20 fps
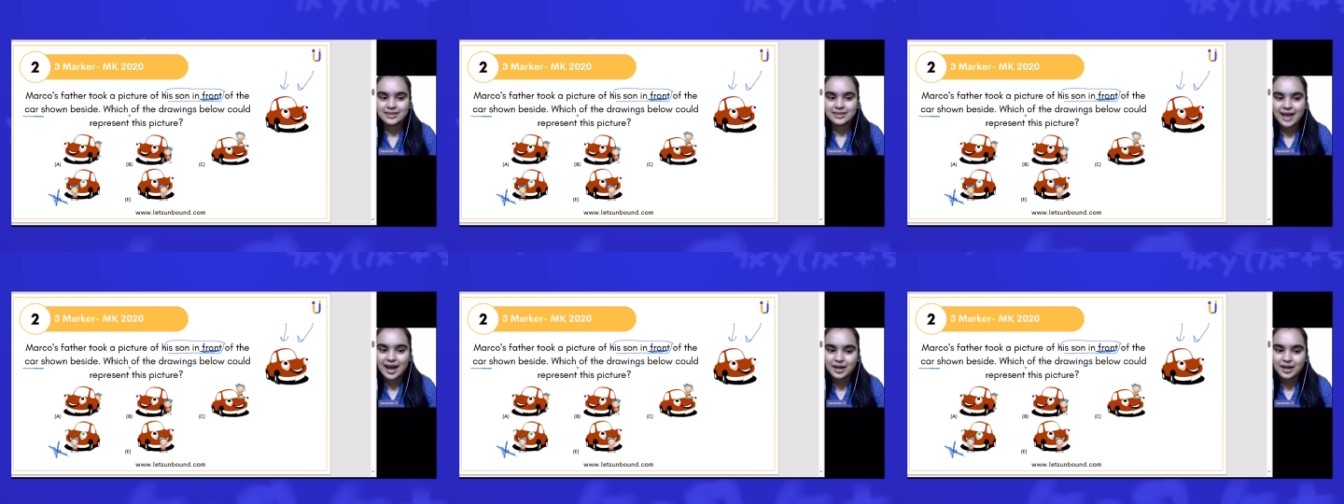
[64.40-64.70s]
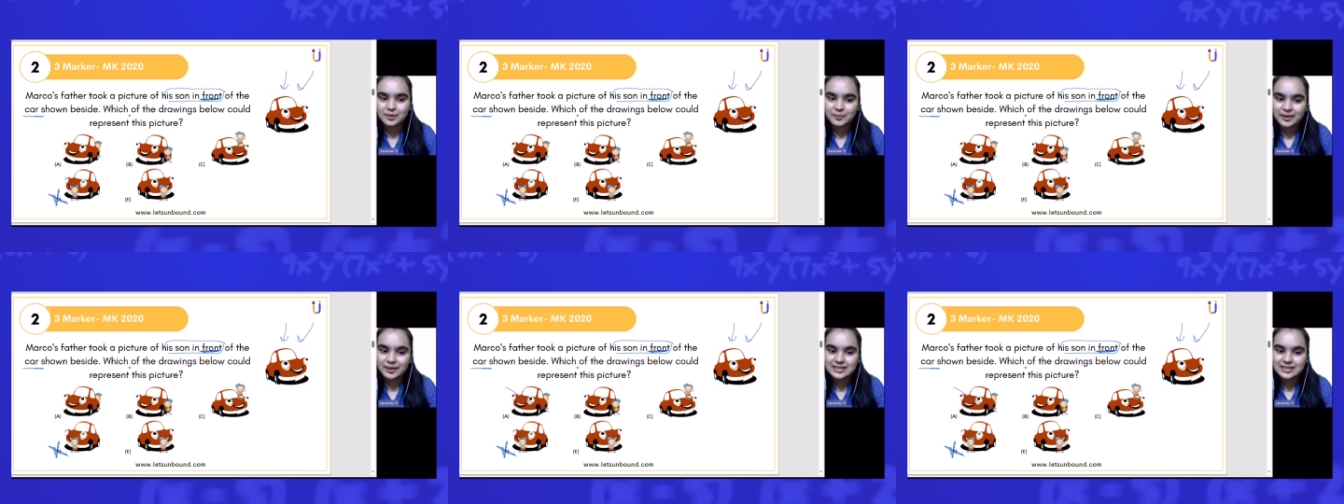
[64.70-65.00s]

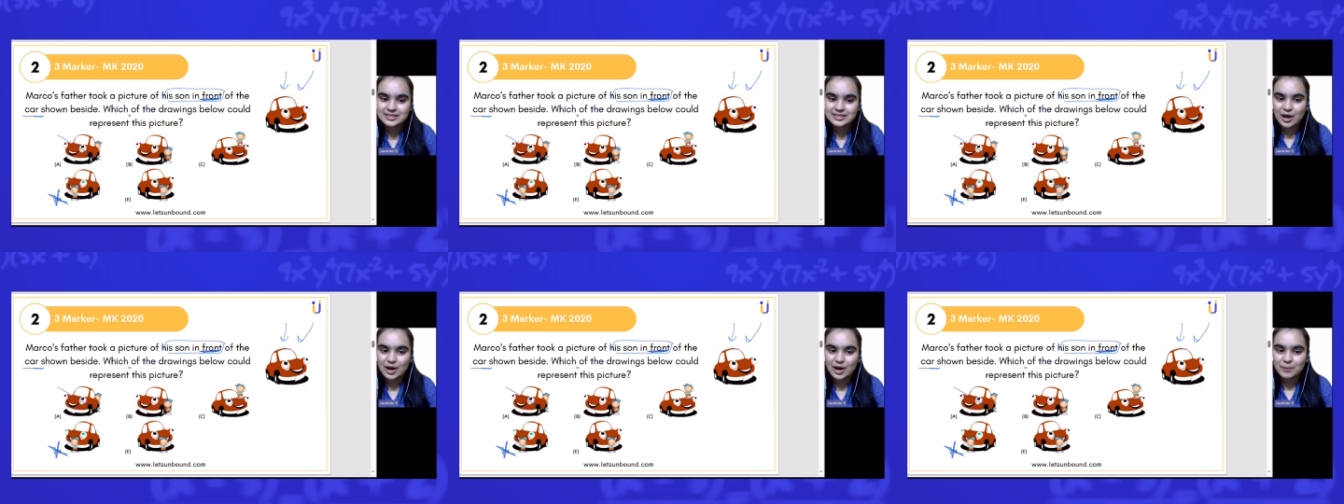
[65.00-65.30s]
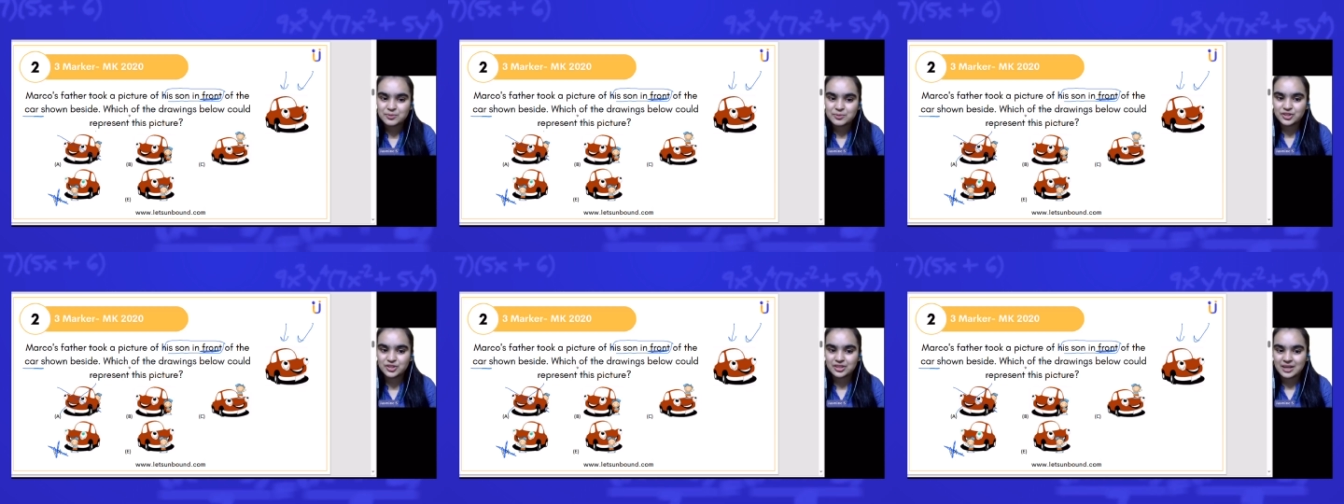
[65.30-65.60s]
that means
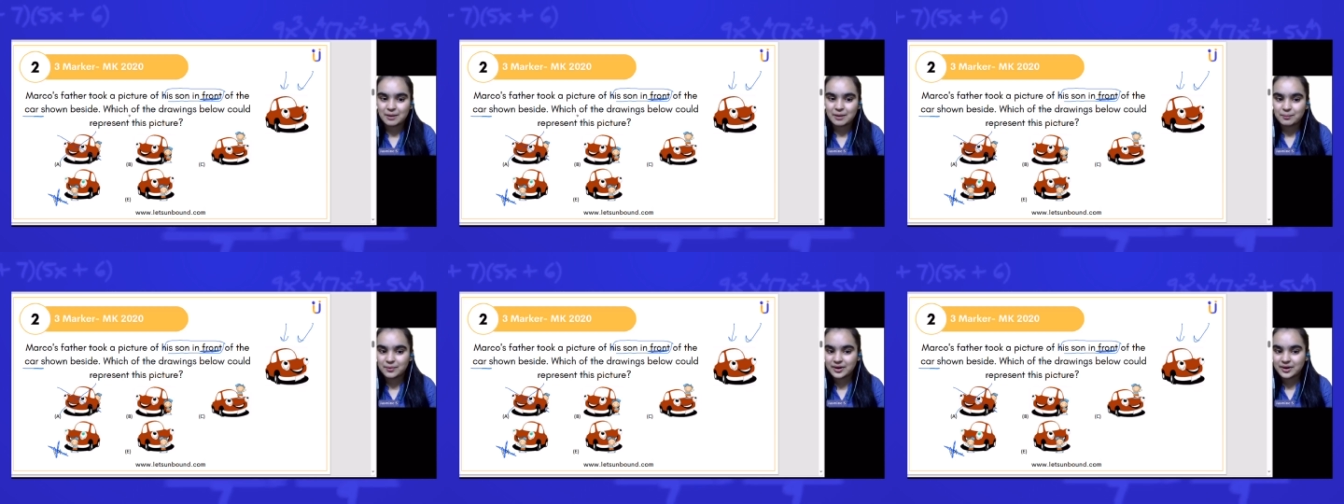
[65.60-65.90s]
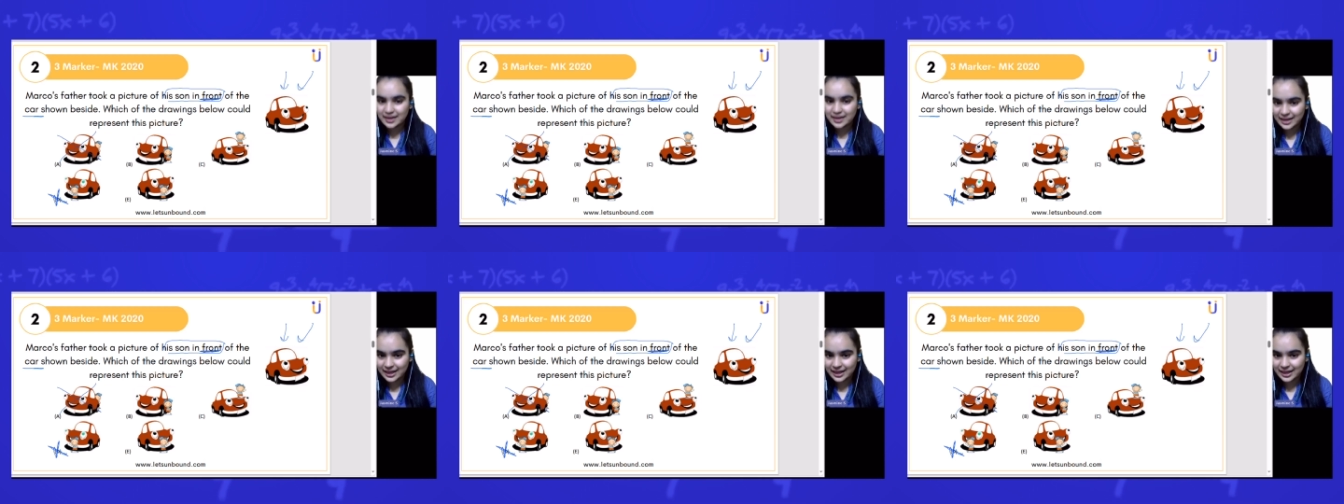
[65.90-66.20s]
option
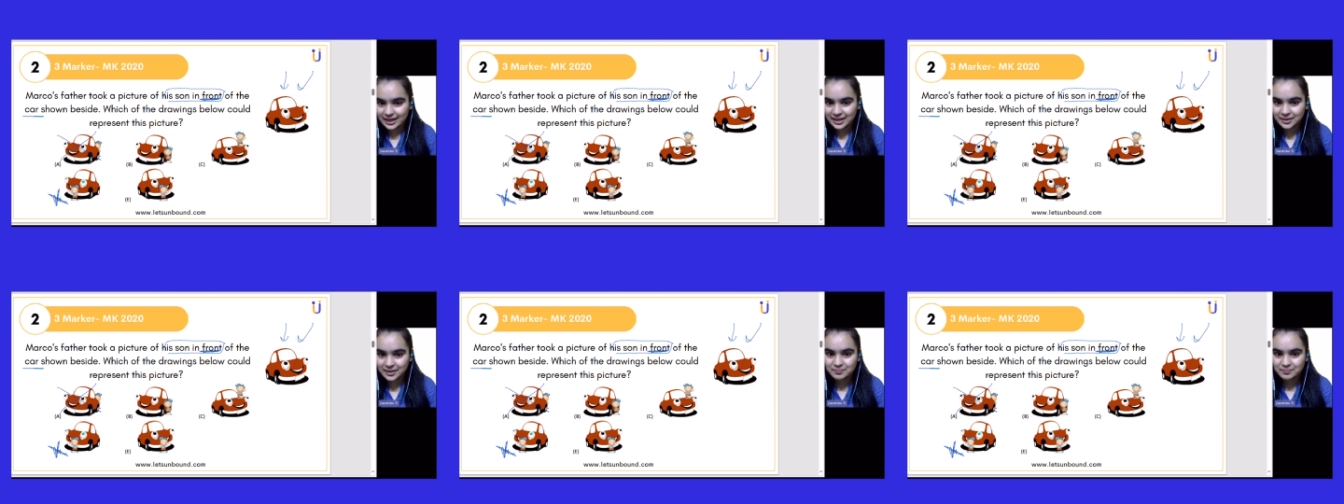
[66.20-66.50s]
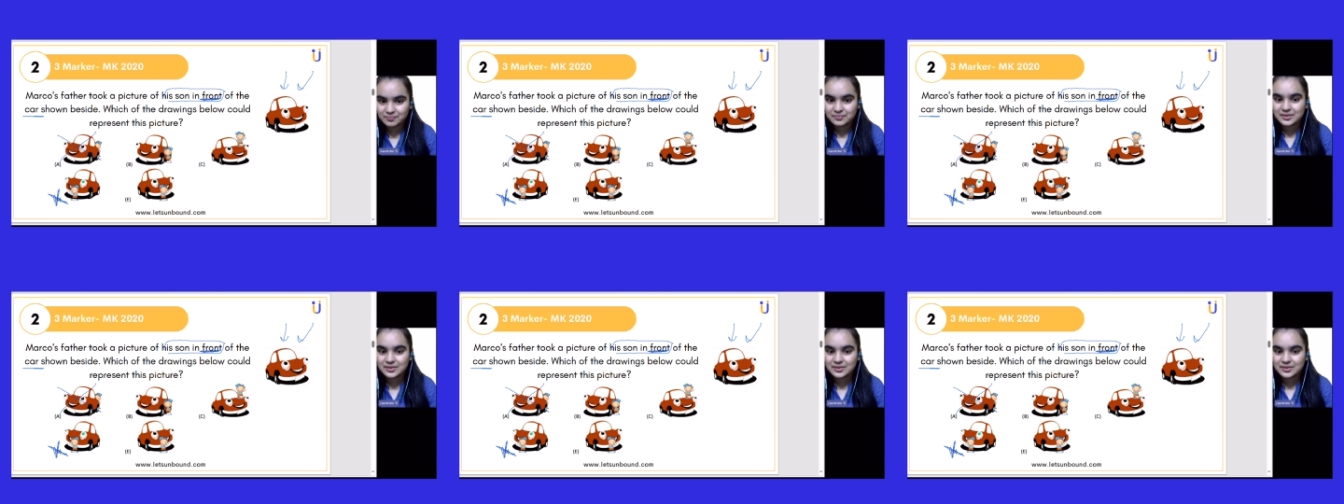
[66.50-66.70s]
number A,